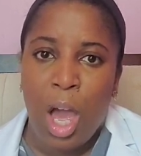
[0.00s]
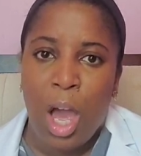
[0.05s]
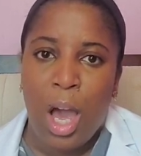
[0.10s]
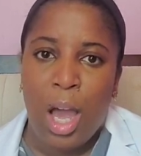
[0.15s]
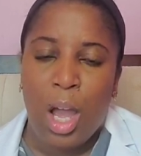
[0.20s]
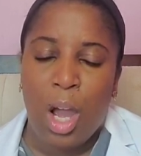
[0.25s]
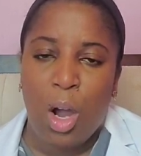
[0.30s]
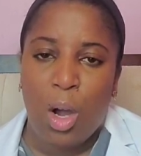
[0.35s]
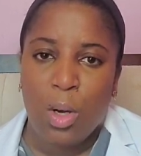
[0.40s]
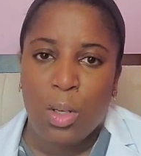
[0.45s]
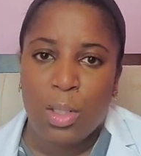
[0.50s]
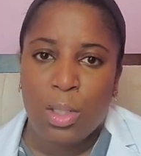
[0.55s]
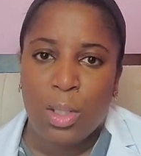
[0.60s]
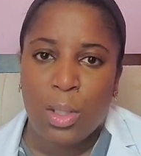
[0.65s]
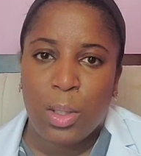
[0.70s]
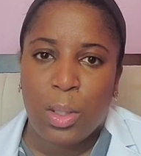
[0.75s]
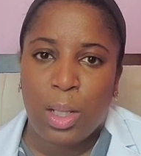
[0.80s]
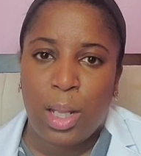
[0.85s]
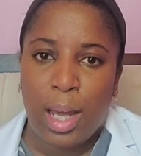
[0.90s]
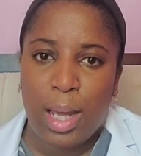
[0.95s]
I
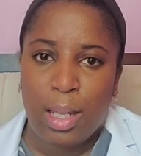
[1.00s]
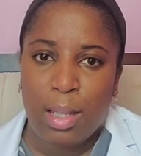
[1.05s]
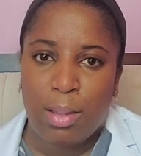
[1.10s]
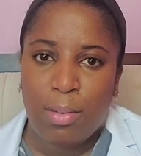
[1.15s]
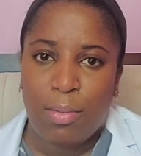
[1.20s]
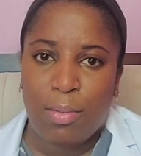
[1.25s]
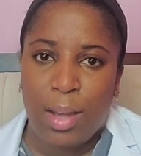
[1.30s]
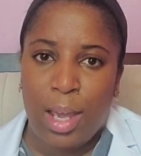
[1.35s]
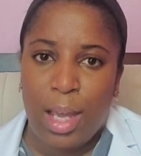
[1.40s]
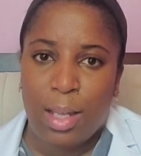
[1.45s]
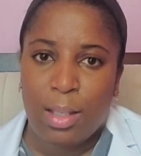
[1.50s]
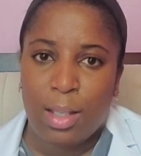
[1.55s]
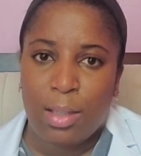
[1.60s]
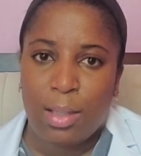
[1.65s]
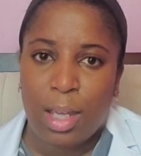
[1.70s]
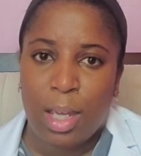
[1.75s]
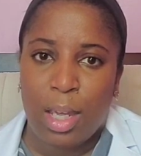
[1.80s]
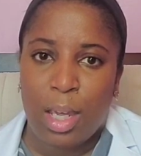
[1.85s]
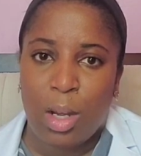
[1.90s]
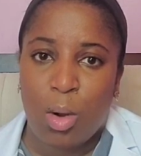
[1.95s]
also like the fact that
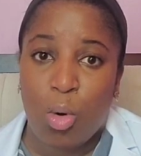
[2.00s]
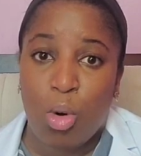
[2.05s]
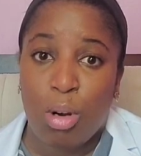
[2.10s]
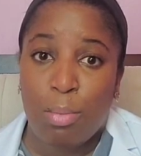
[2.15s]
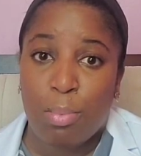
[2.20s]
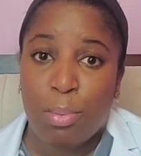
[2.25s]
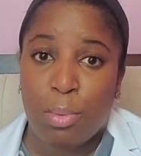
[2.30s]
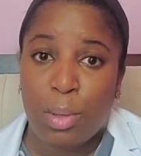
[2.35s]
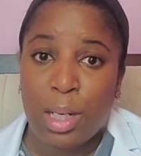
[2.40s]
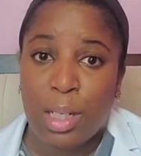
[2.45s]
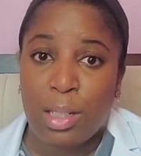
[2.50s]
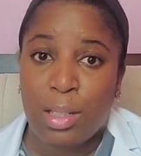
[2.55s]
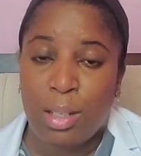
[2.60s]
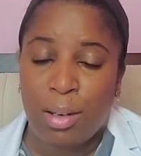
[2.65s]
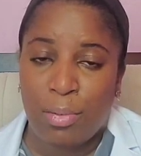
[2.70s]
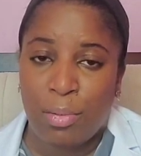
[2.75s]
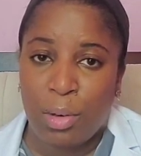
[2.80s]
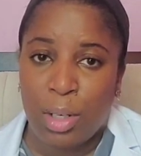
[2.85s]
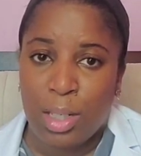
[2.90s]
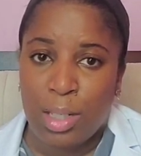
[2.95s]
they incorporate
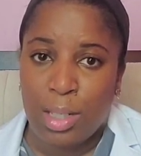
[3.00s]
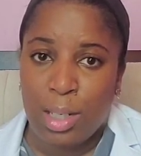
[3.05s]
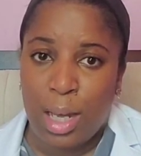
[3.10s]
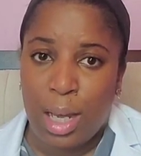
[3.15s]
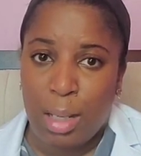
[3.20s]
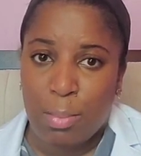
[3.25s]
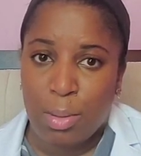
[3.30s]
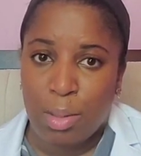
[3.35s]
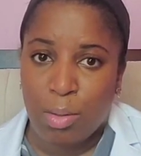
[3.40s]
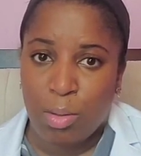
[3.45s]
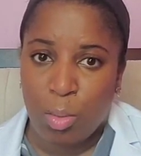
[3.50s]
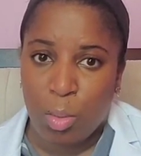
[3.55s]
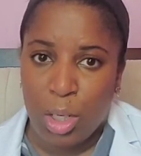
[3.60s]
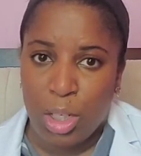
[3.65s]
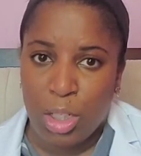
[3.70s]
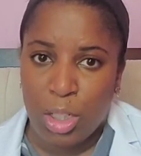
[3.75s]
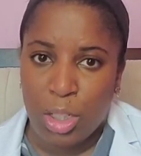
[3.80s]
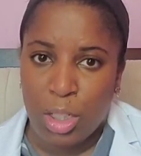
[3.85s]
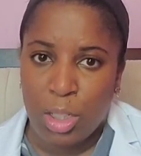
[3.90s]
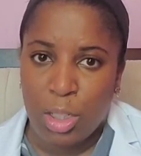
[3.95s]
different types of
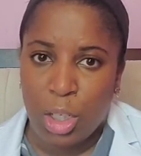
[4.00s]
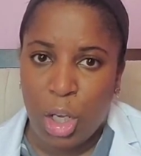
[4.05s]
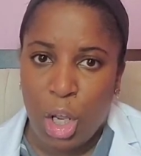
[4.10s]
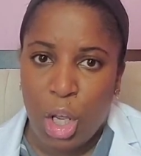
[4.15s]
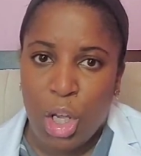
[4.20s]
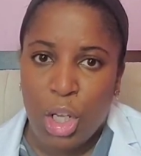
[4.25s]
questions